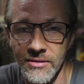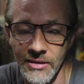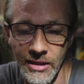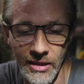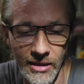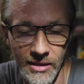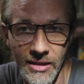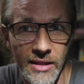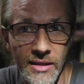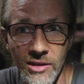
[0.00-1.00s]
And,
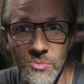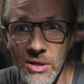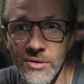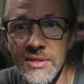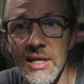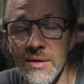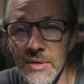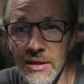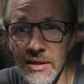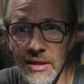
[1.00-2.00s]
and not because I'm
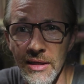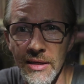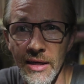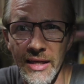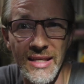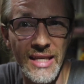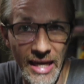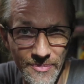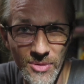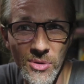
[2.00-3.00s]
in, in,
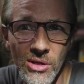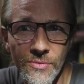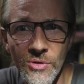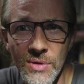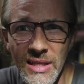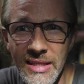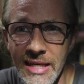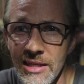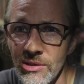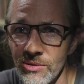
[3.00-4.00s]
incapable of doing
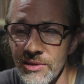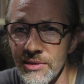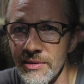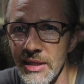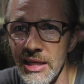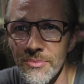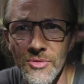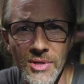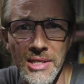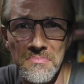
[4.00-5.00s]
that, or, or I'm
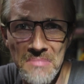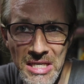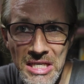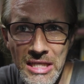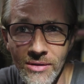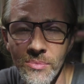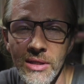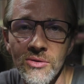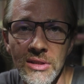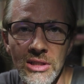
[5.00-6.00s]
really mean
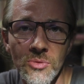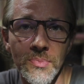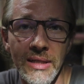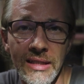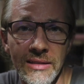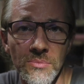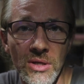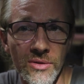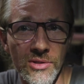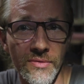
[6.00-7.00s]
about it, but
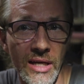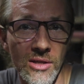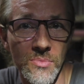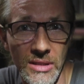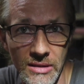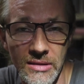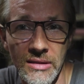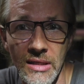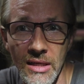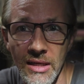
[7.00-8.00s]
because of liability.
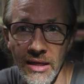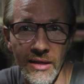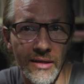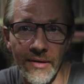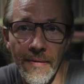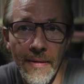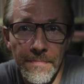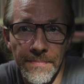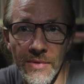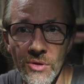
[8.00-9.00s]
Uh,
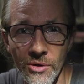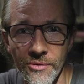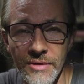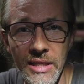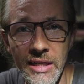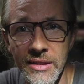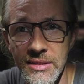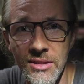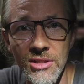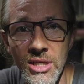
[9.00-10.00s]
you know, when I
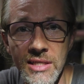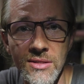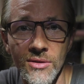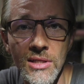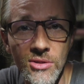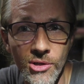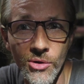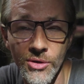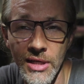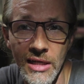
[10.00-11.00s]
suggest an
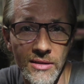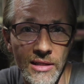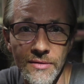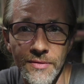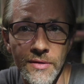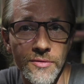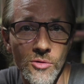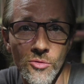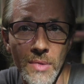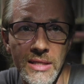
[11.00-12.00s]
interconnect, if, if
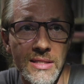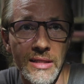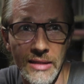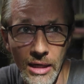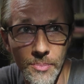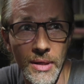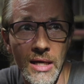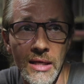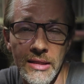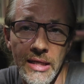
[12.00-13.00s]
you mess that up,
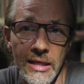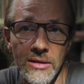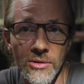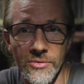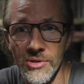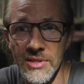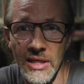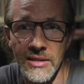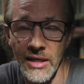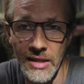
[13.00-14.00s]
then the worst
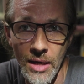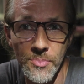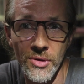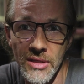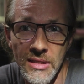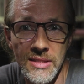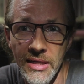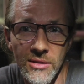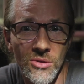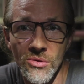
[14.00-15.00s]
that can happen is
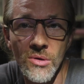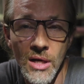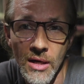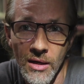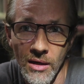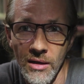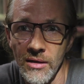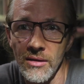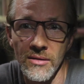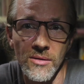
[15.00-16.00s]
that you
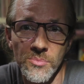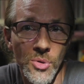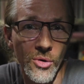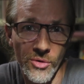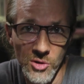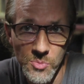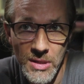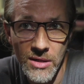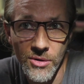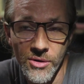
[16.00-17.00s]
uh, blow your
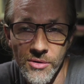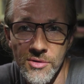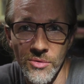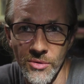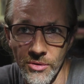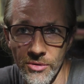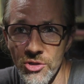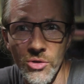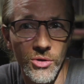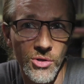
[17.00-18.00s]
speakers, or, or
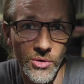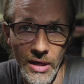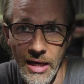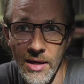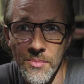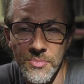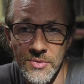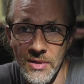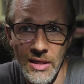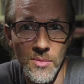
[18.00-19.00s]
short your
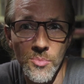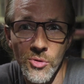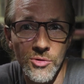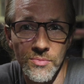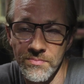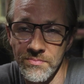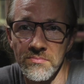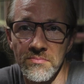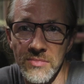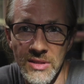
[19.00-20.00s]
amps input
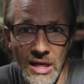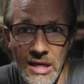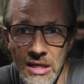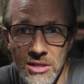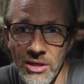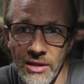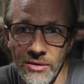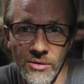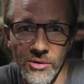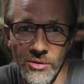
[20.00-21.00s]
stage,
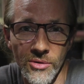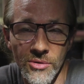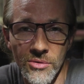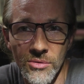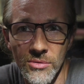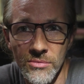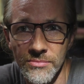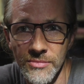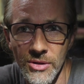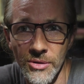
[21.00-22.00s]
or, or you,
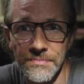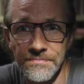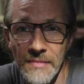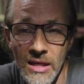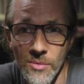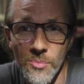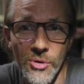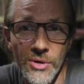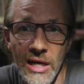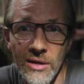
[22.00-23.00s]
you know,
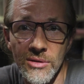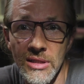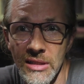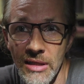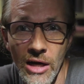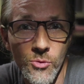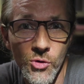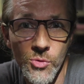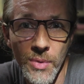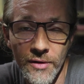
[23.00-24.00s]
burn out the
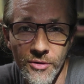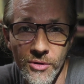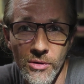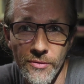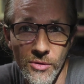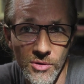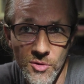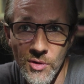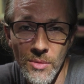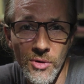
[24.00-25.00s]
output buffer of your
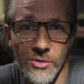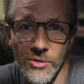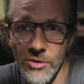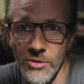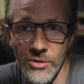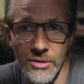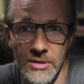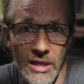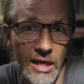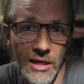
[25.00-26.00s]
streamer or your D
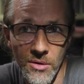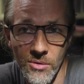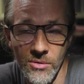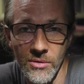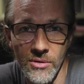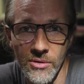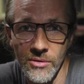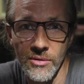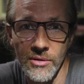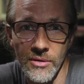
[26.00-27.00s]
A C or,
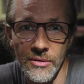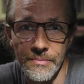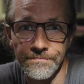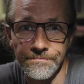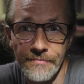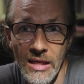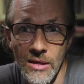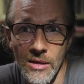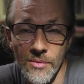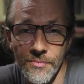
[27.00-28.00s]
or uh,
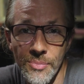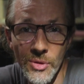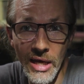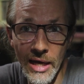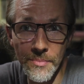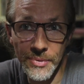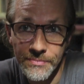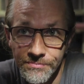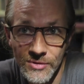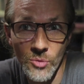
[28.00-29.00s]
preamp.
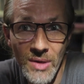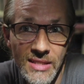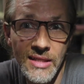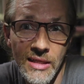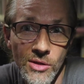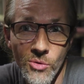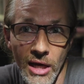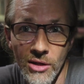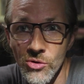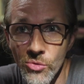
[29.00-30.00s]
So basically you
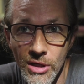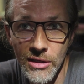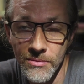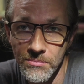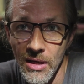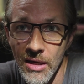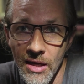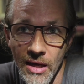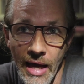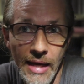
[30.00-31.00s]
can ruin
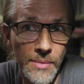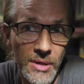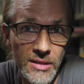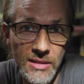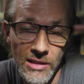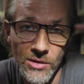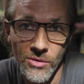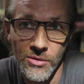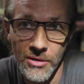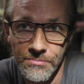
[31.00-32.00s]
elements in
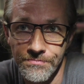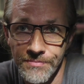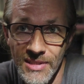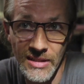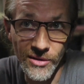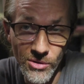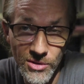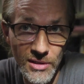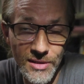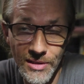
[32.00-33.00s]
your stereo
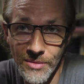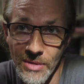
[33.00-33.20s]
system.